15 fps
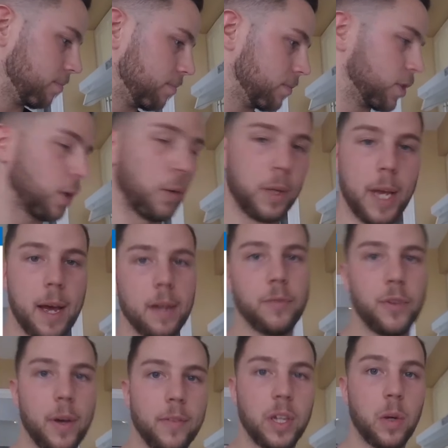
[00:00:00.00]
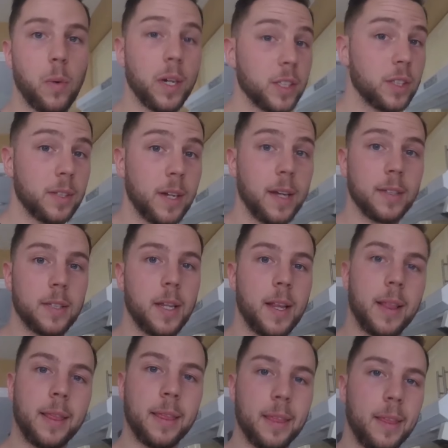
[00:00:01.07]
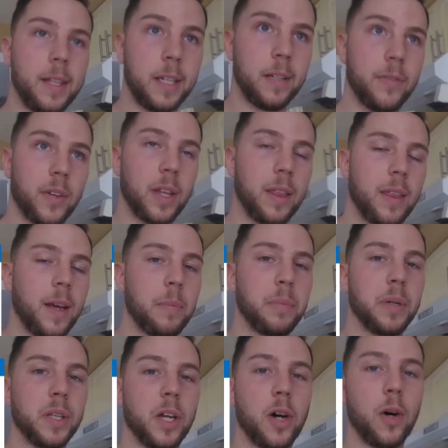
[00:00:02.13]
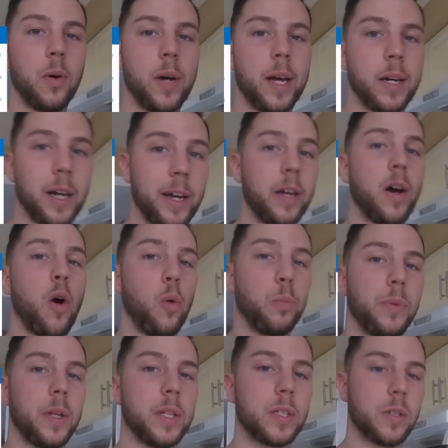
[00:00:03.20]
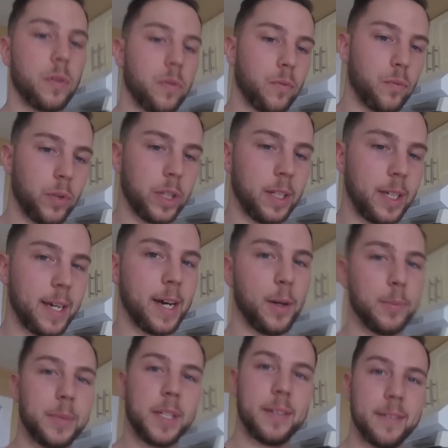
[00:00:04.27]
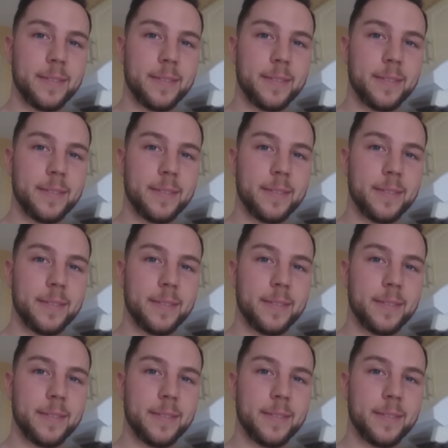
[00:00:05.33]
So yeah, if you have any questions, guys, leave them below, and I hope this really helped.